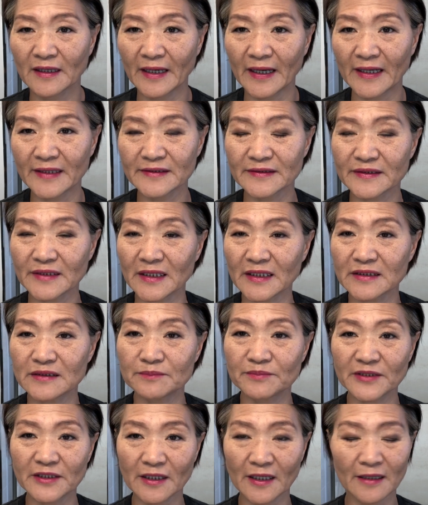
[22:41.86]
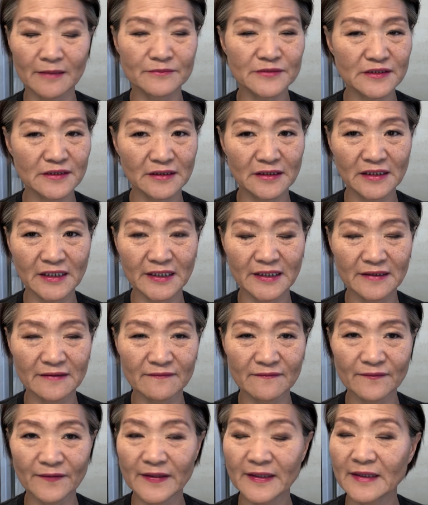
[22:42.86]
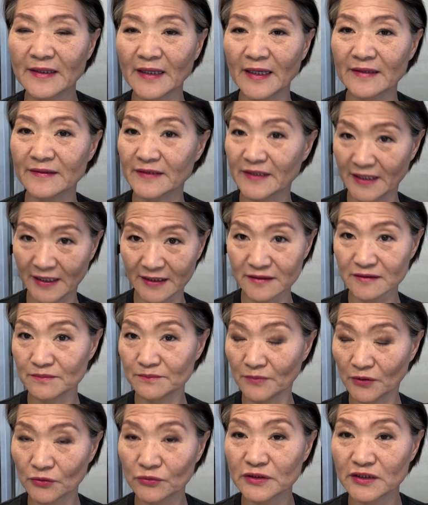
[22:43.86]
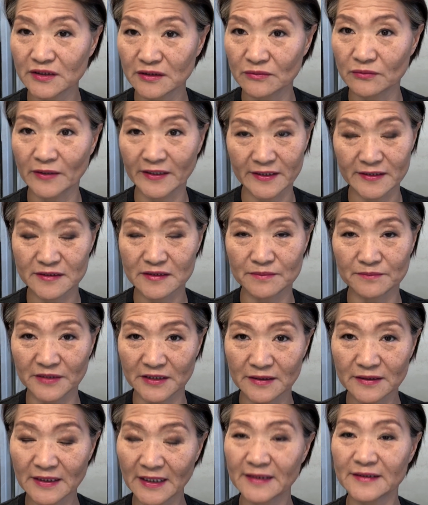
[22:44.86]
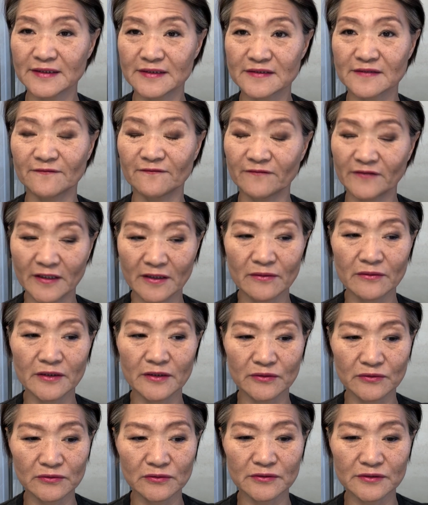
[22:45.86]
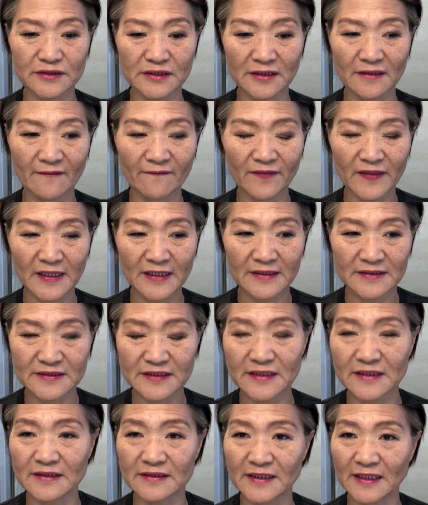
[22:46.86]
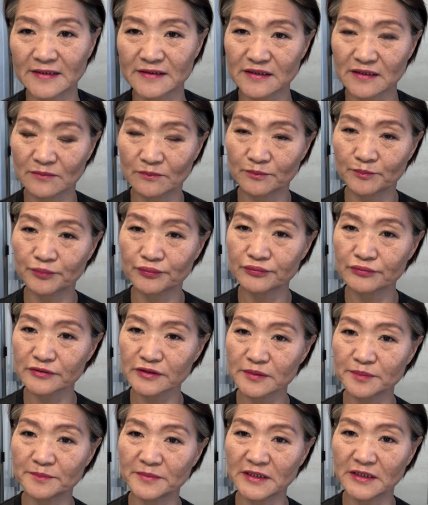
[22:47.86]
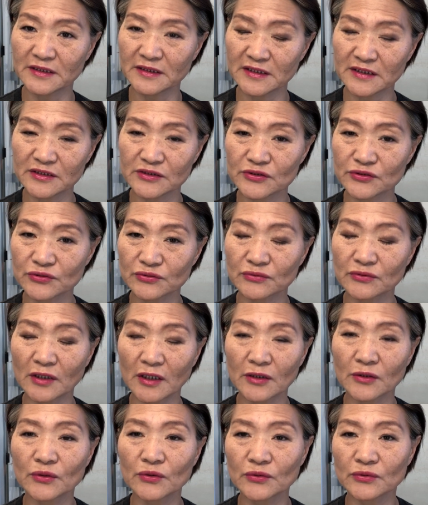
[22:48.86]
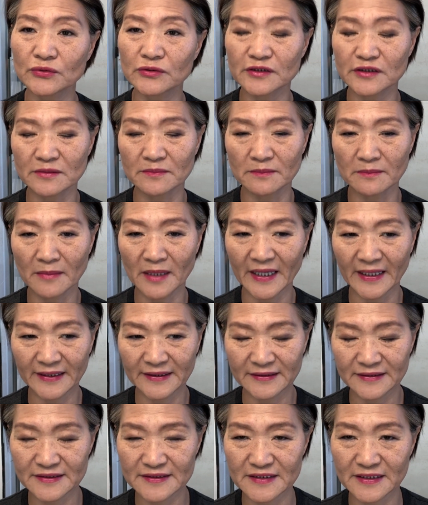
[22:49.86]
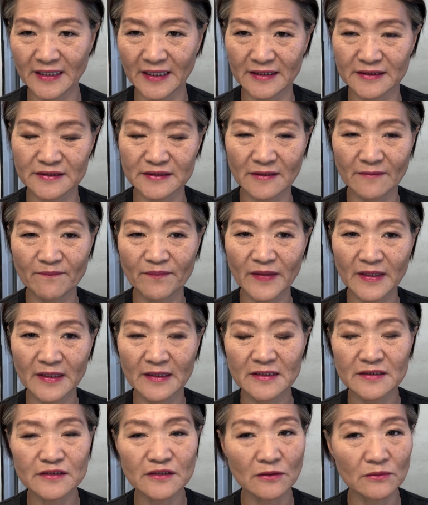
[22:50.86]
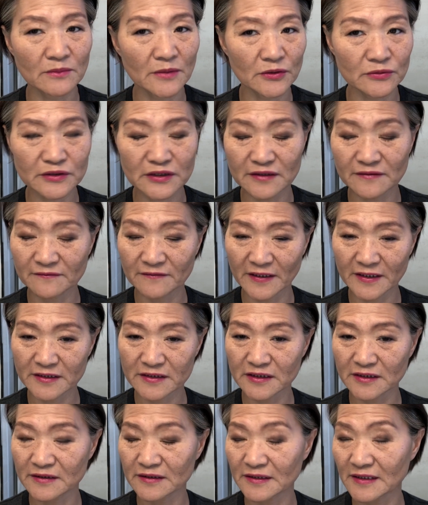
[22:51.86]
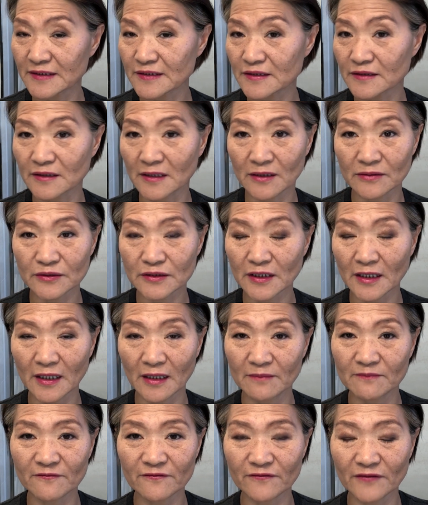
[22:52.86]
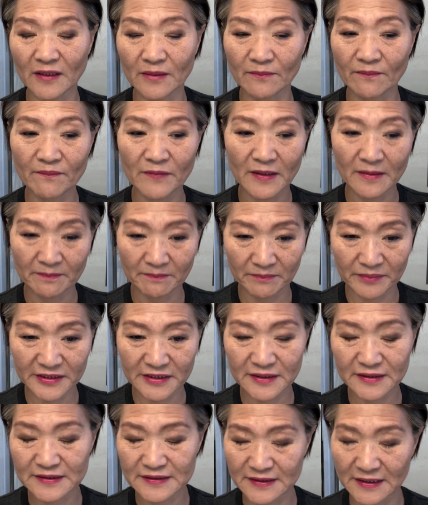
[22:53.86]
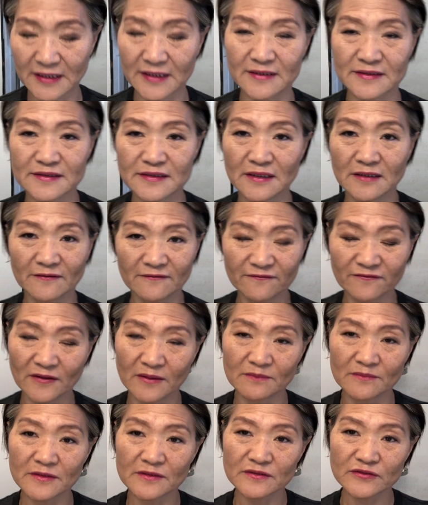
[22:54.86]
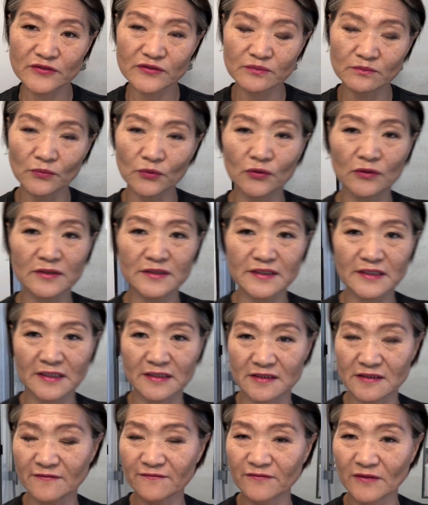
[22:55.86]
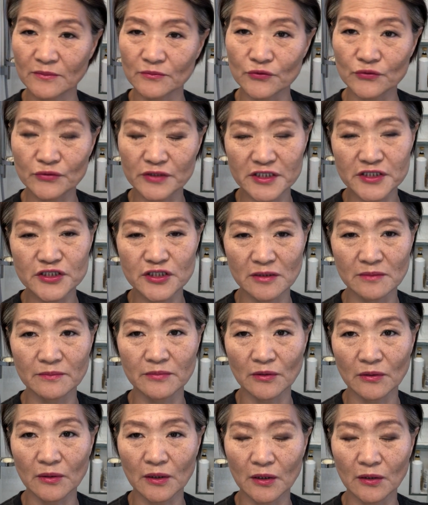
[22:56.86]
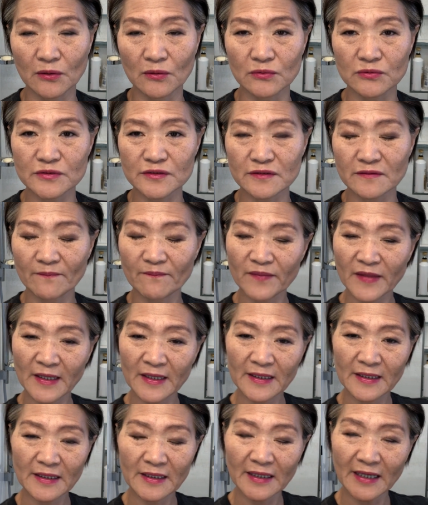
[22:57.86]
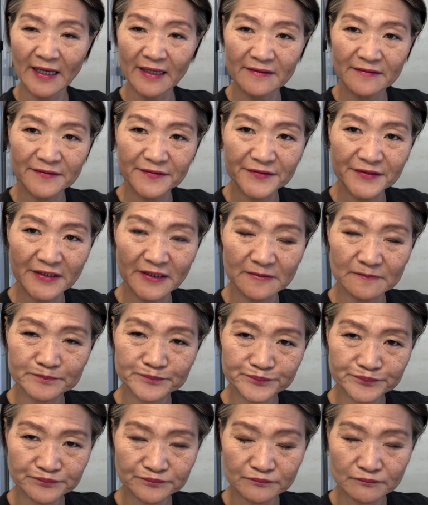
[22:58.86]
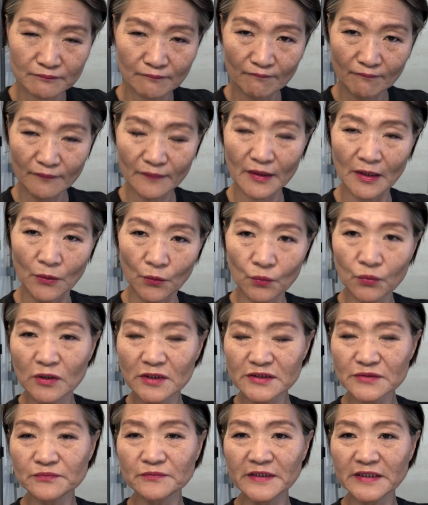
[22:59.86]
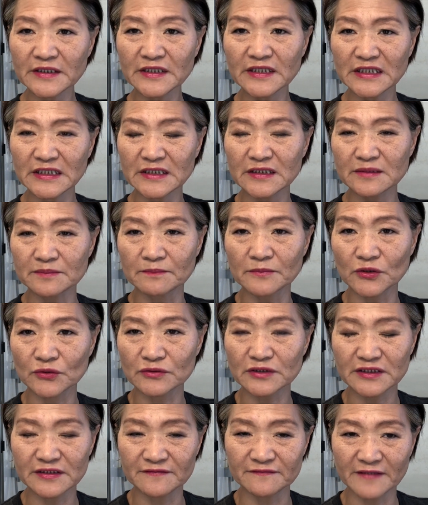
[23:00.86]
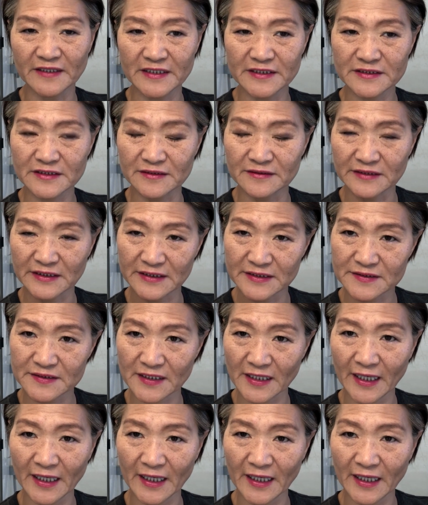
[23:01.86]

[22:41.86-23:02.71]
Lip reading: and it becomes clean, and that motivates me. That is a very good thing that put me into a good mindset. So motivation does not come from big things, from small things, from reachable goals. And what we need motivation is